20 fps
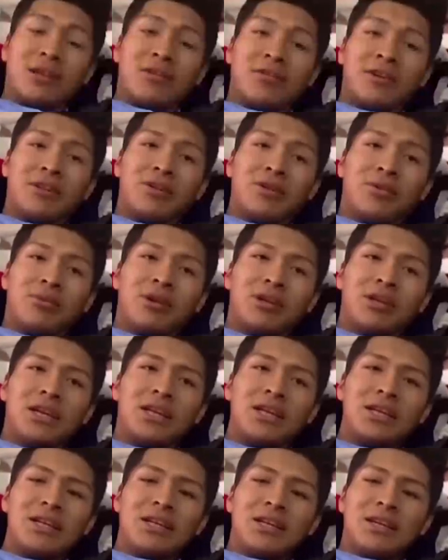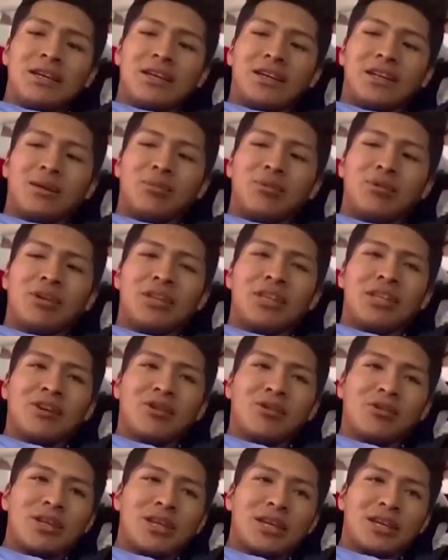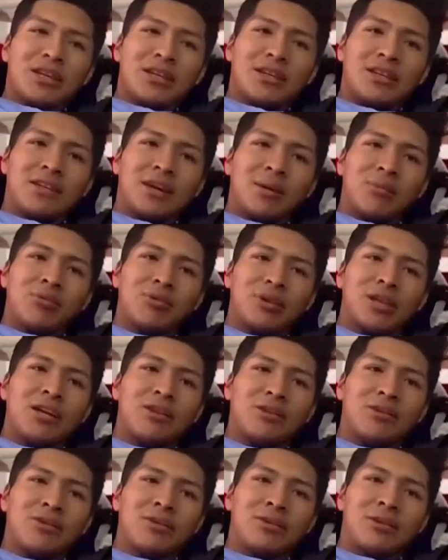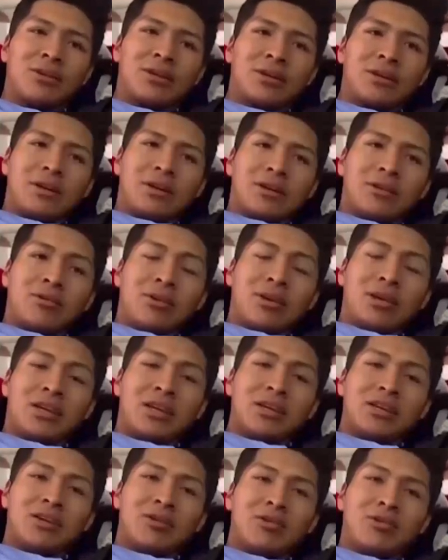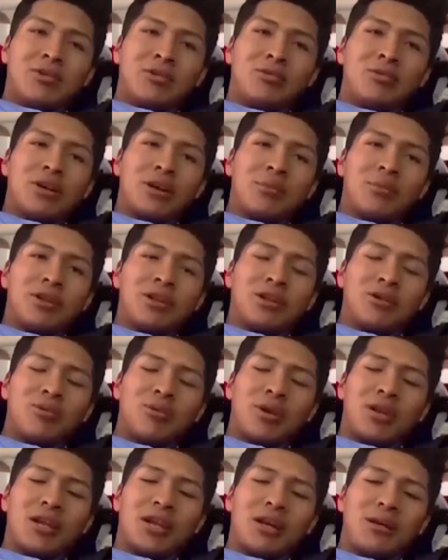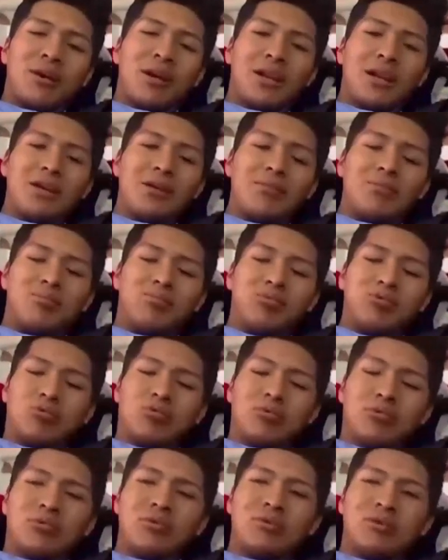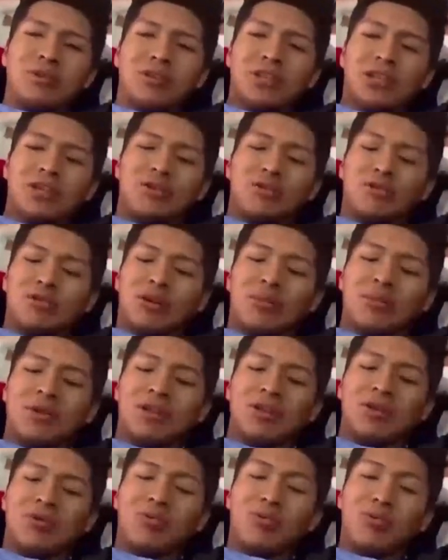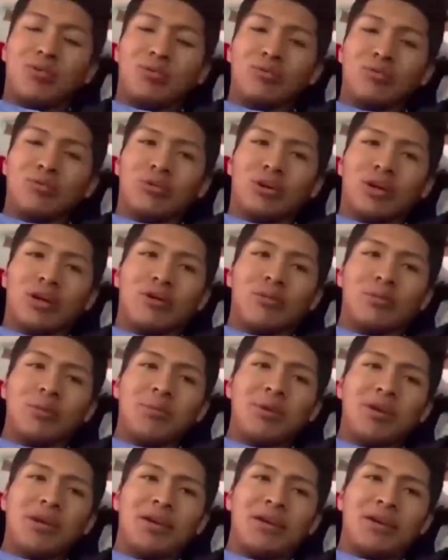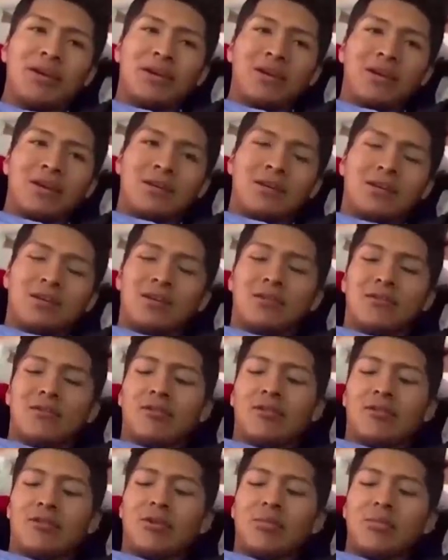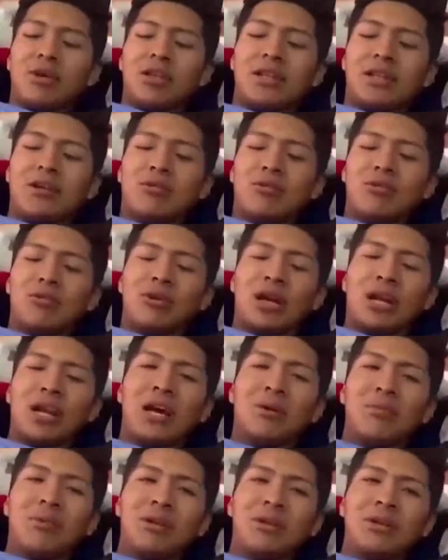my camera when a police officer asked me to kneel while pointing a gun at me. Then I heard a shot and felt my foot blocked. Then I felt a cramp. I took four steps and I fell on the floor because I couldn't walk.